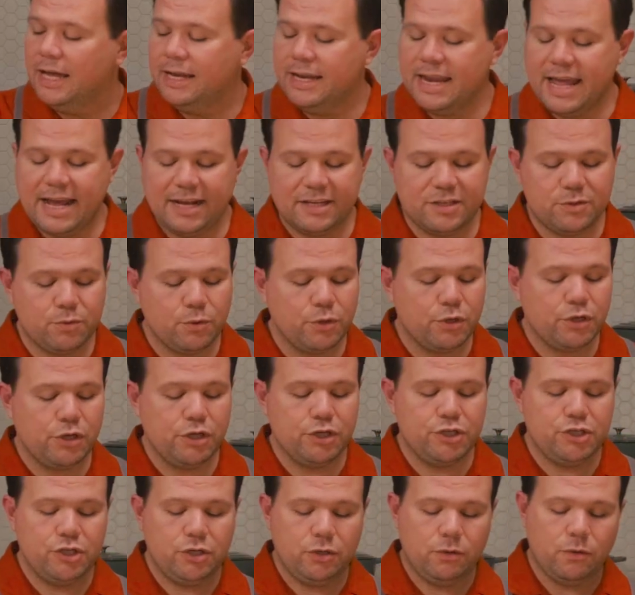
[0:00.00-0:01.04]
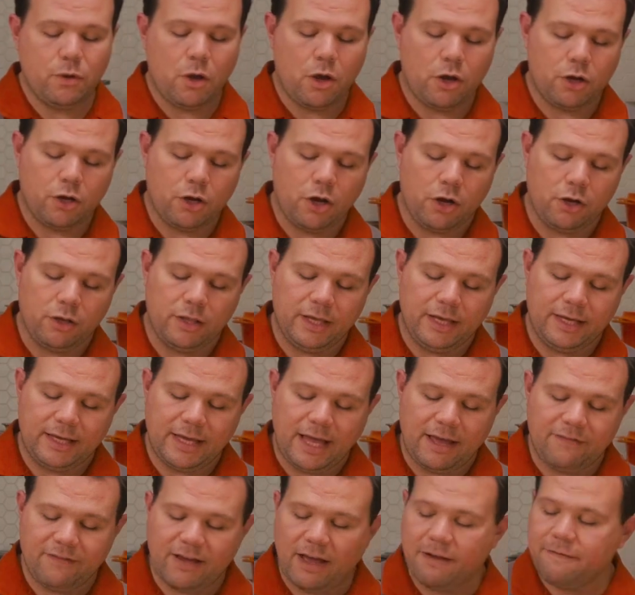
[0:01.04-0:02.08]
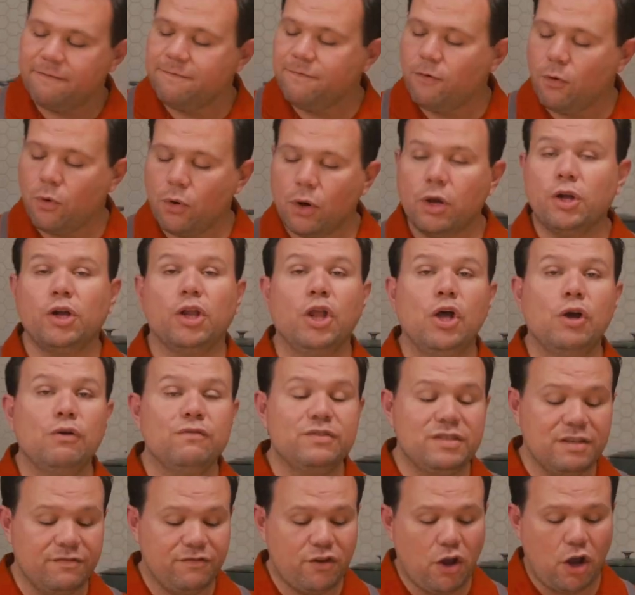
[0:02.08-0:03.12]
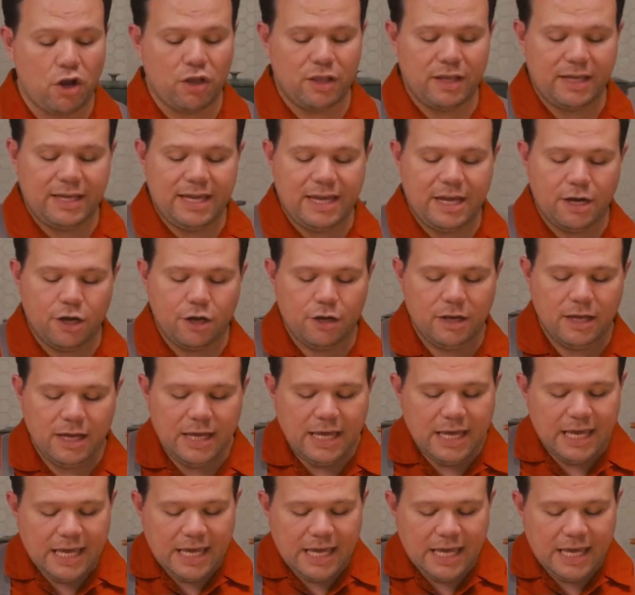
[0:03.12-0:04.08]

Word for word: And next we're gonna do our garlic. I've got four cloves of garlic here.